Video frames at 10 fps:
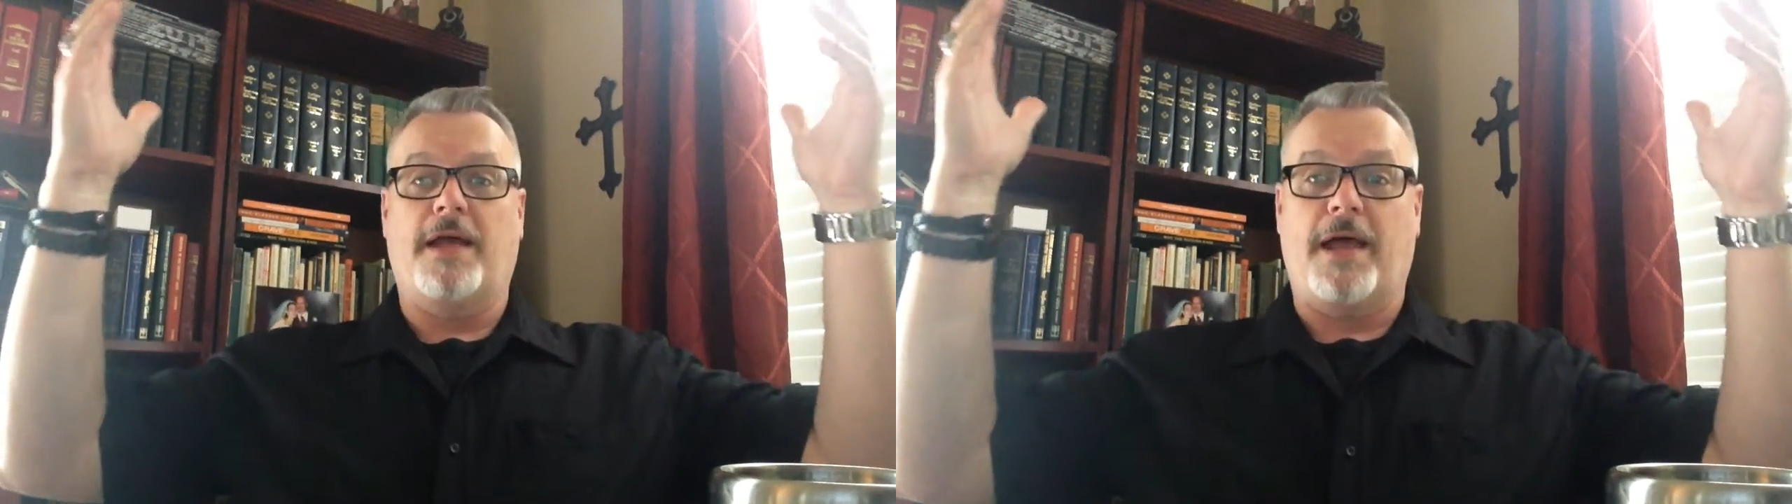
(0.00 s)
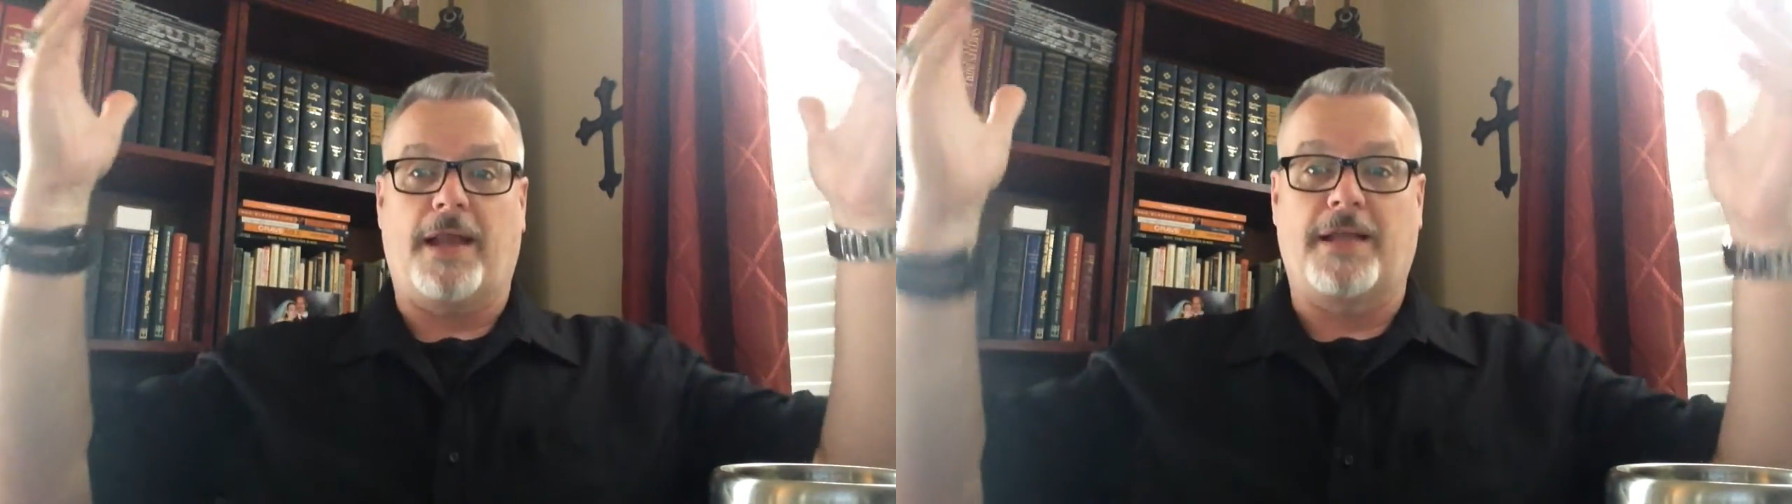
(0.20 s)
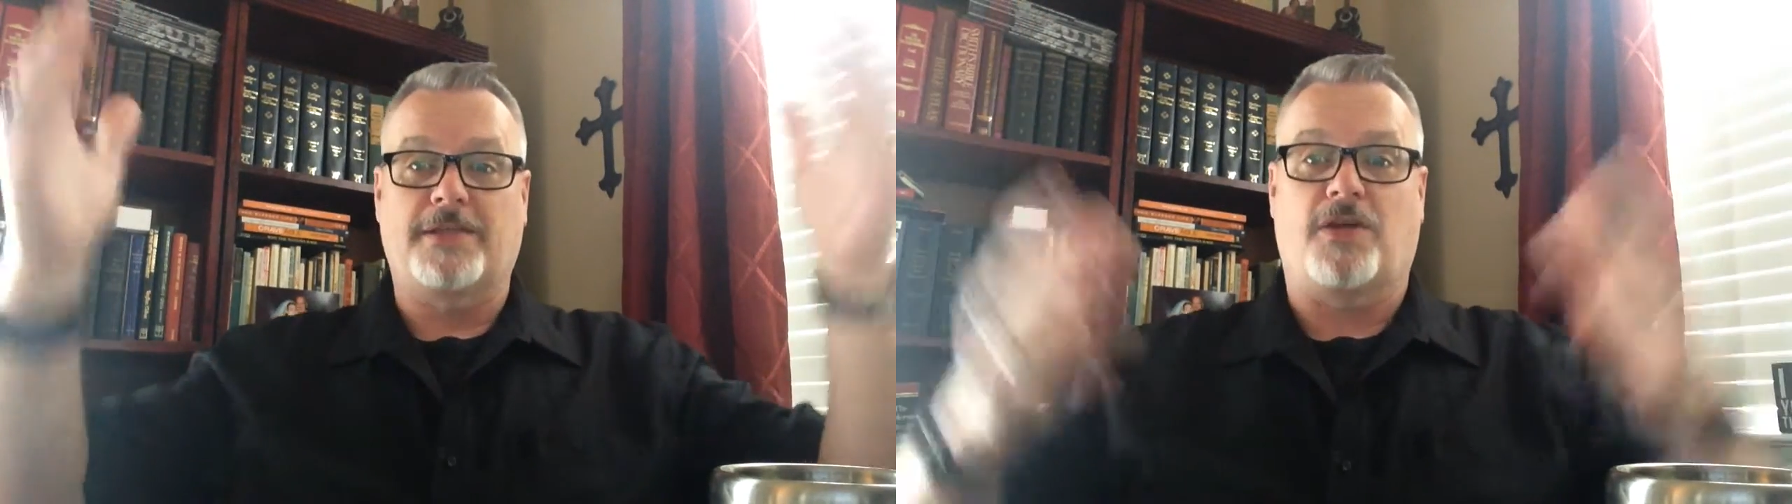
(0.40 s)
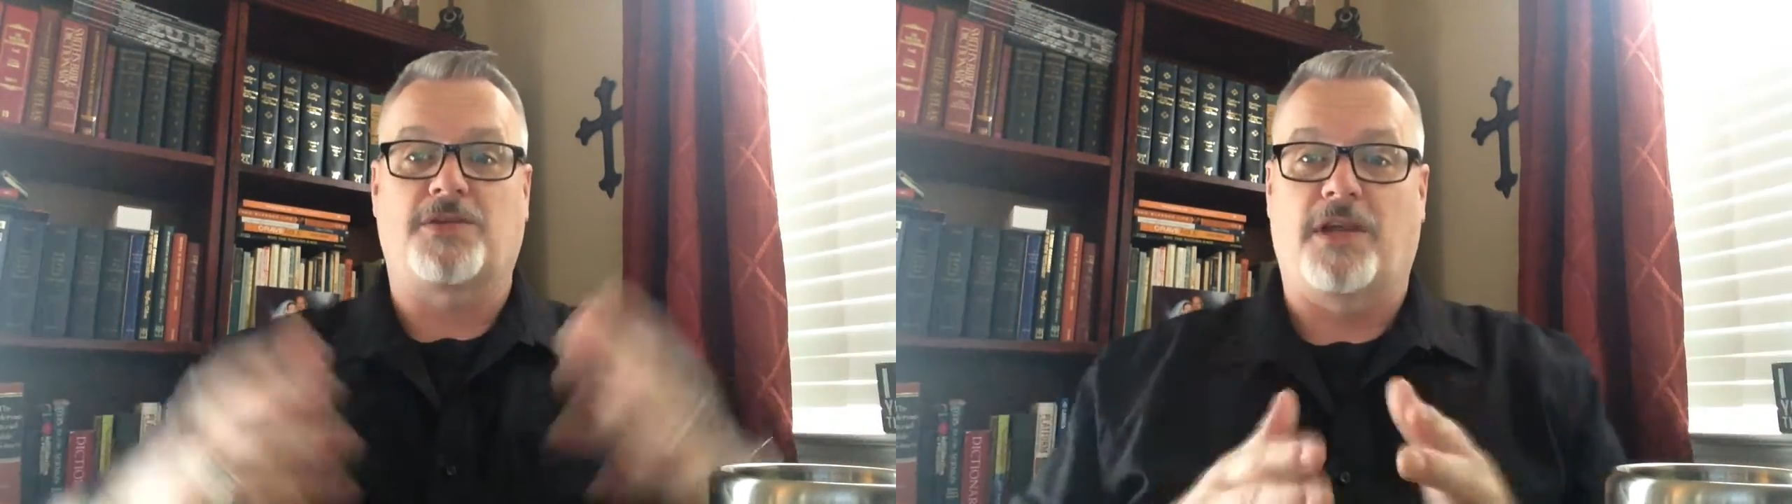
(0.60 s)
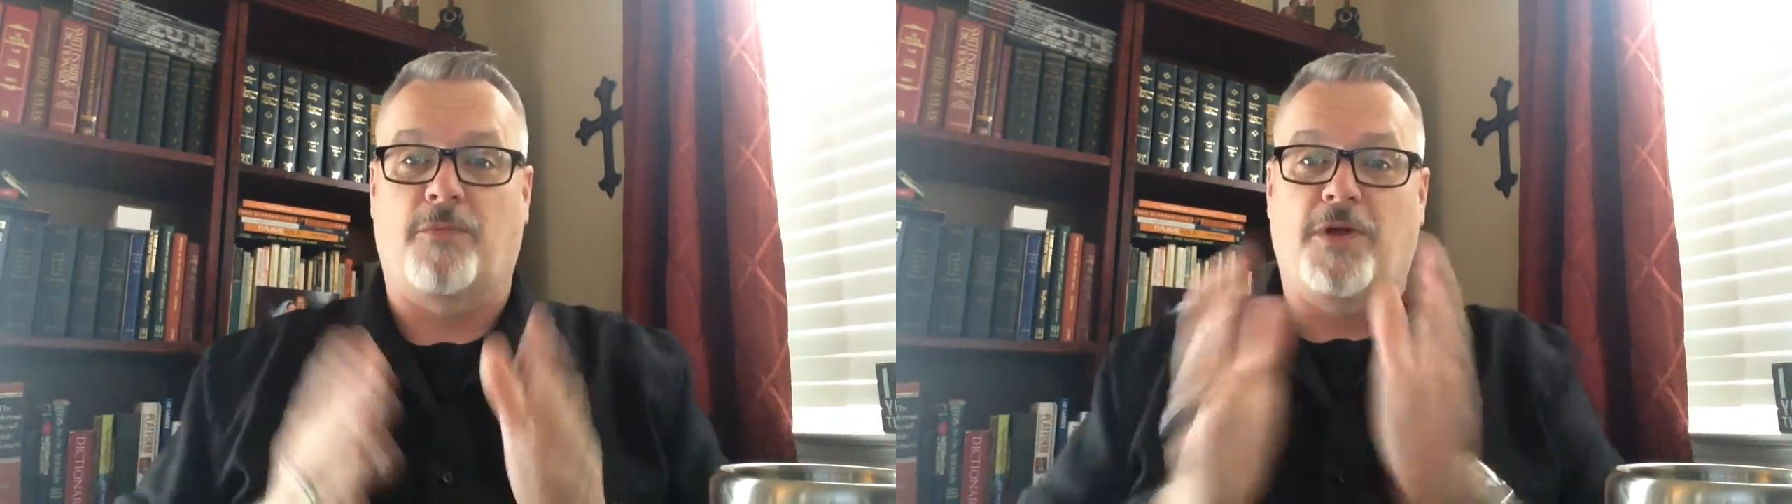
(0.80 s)
Yeah, let's all
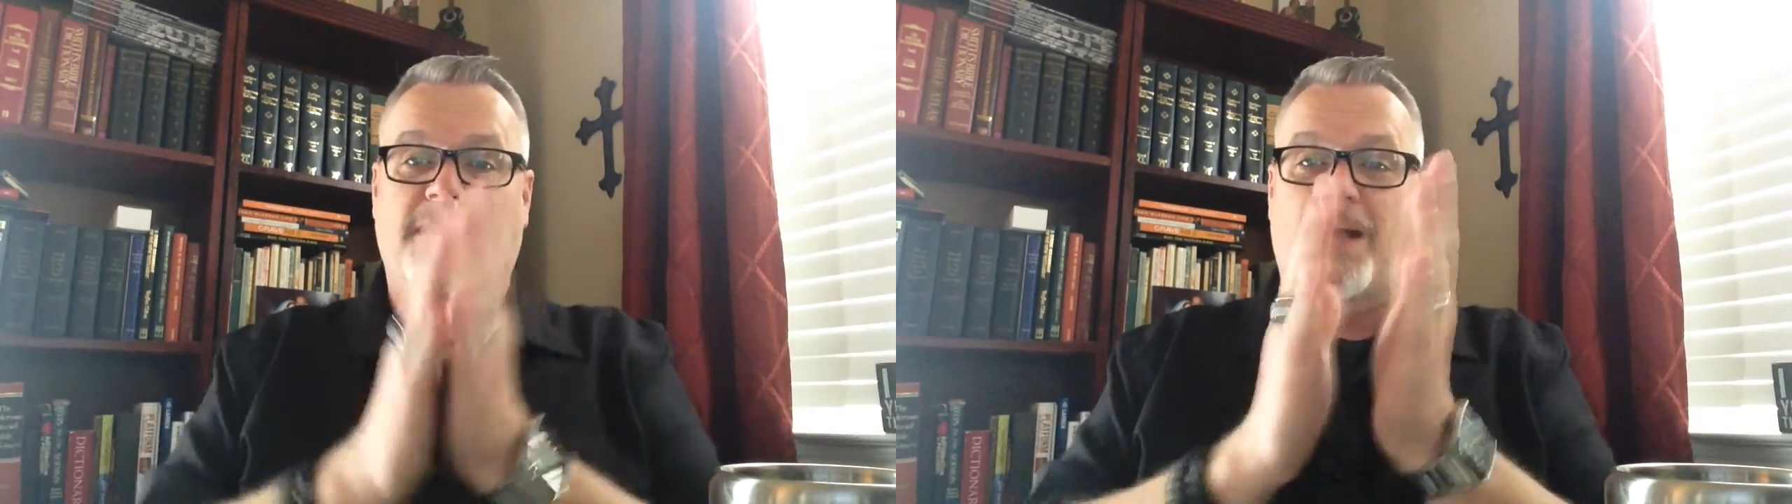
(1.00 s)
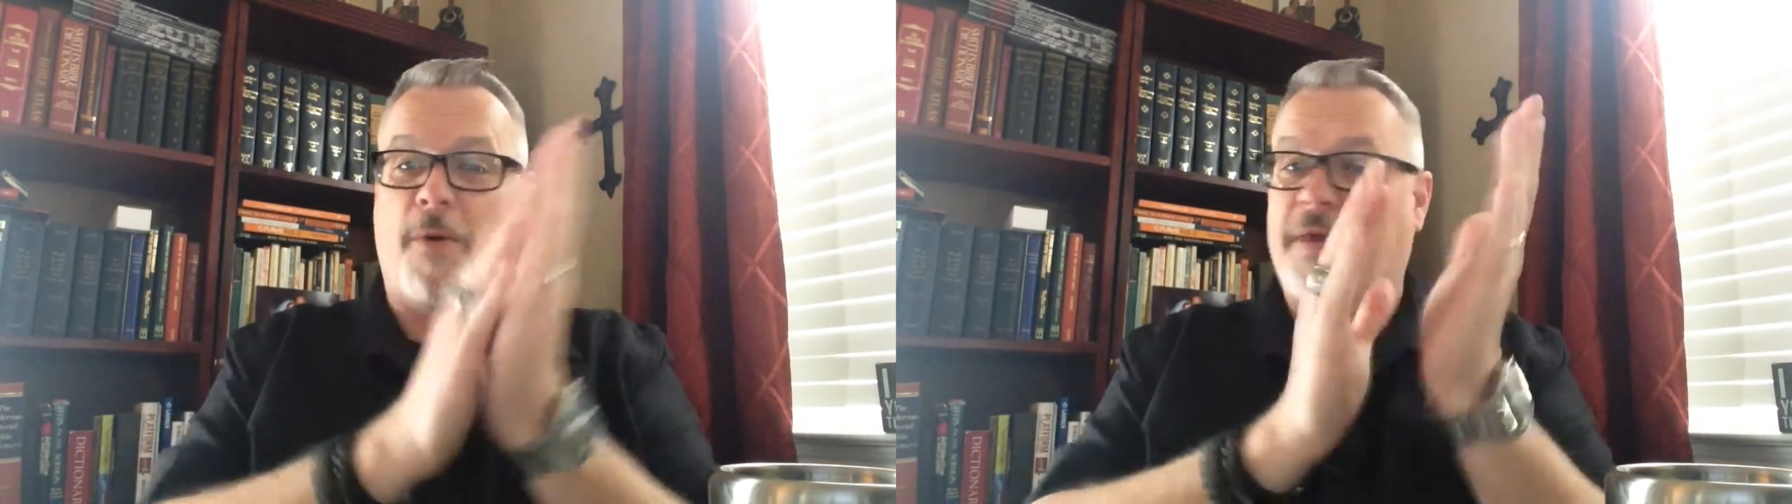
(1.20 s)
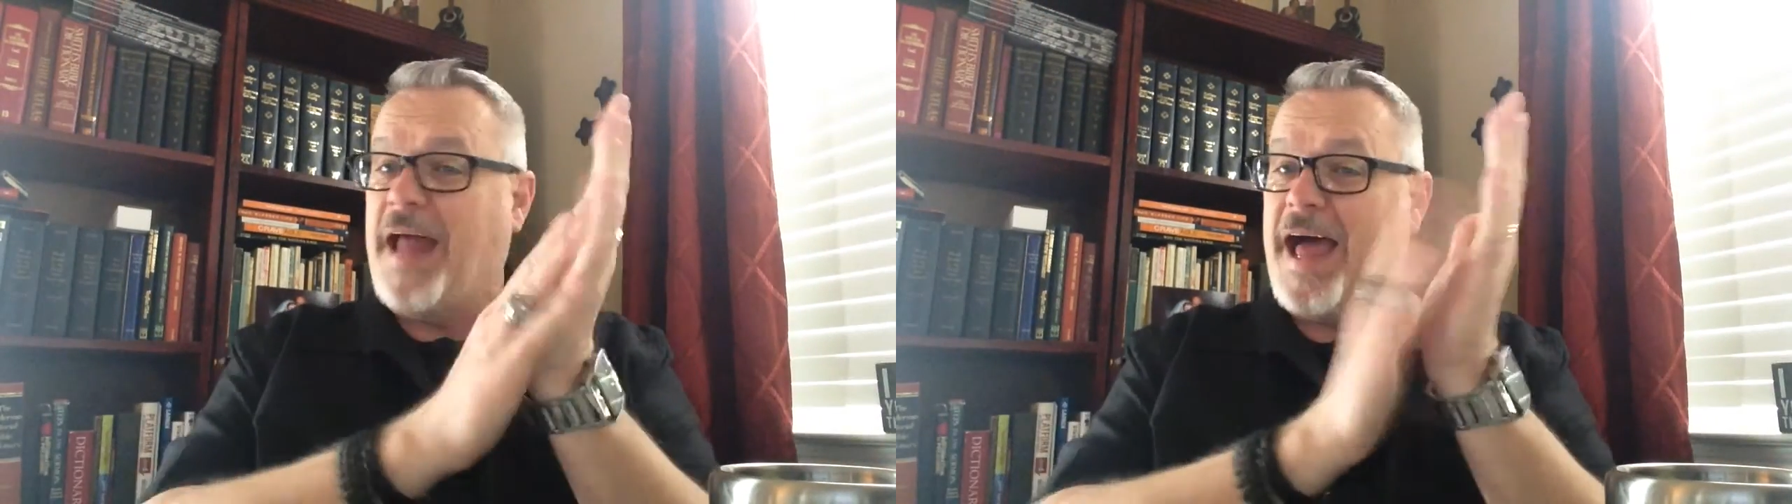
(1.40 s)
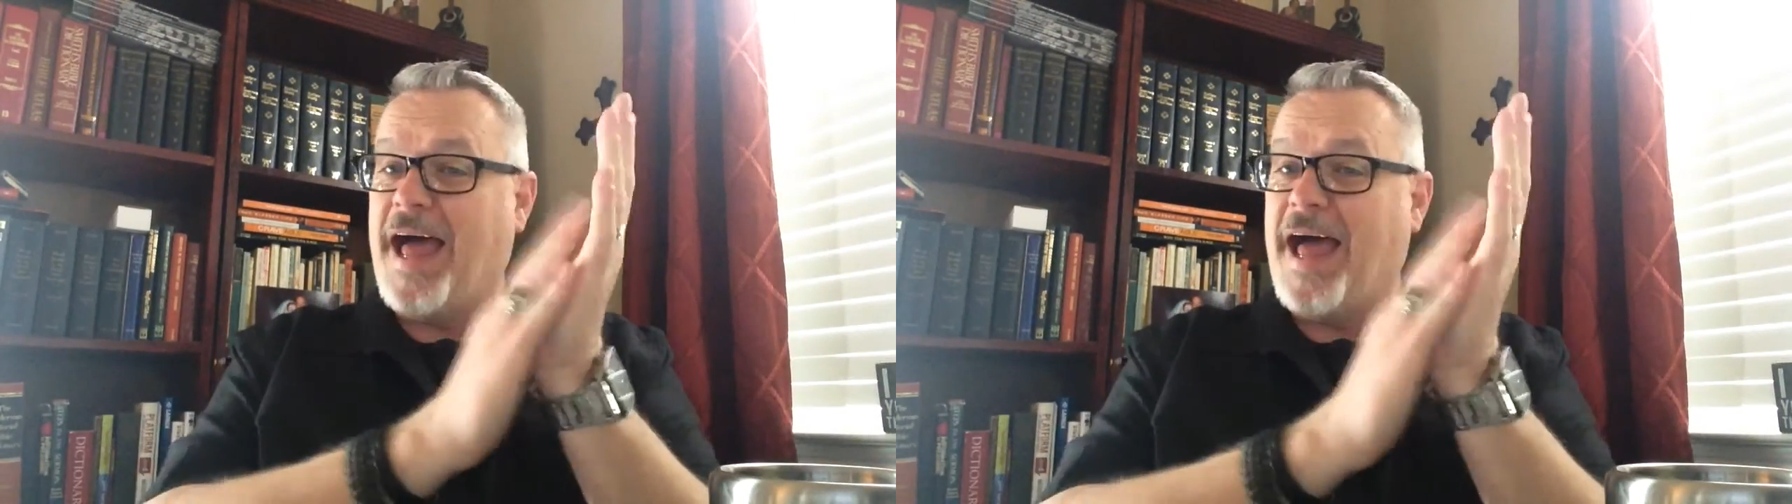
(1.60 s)
celebrate. Take a moment.